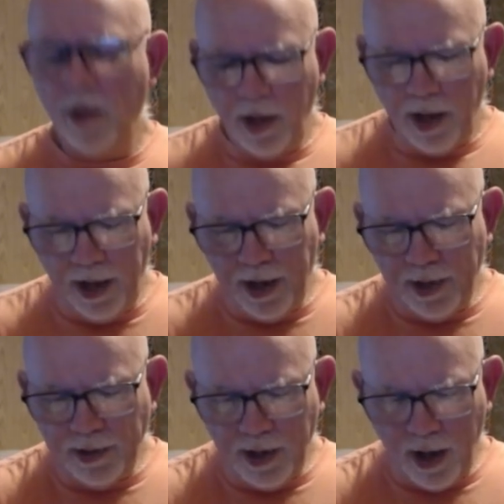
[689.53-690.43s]

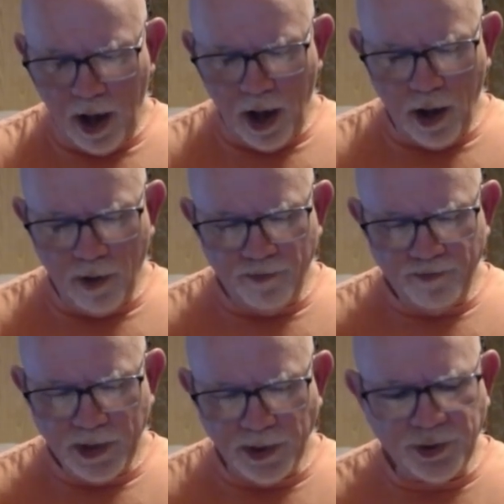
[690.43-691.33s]
And
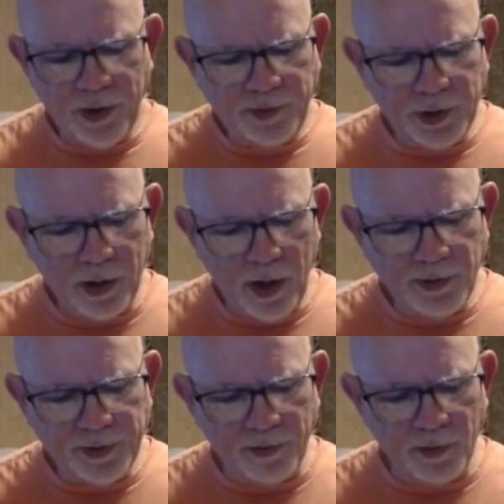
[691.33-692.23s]
the scripture comes
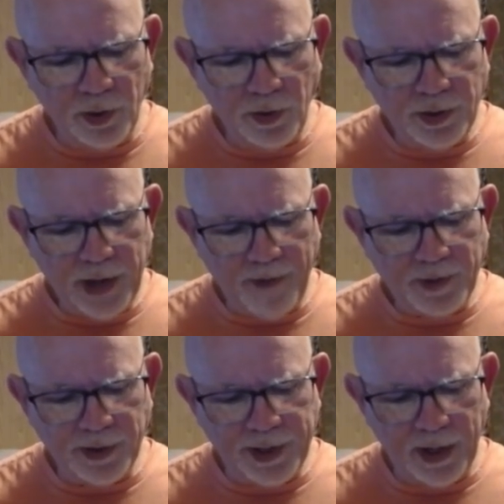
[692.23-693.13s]
from Luke chapter
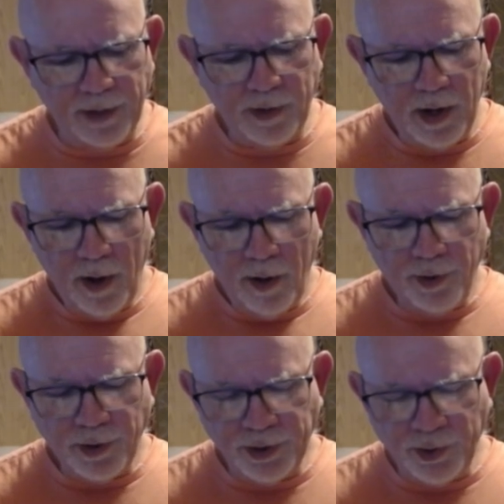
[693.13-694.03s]
10,
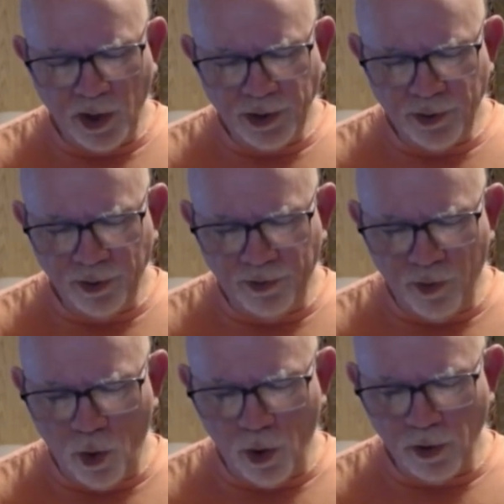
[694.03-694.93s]
verses 1 through
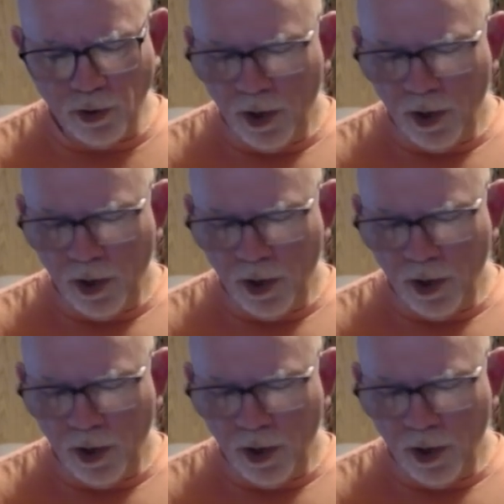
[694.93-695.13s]
4.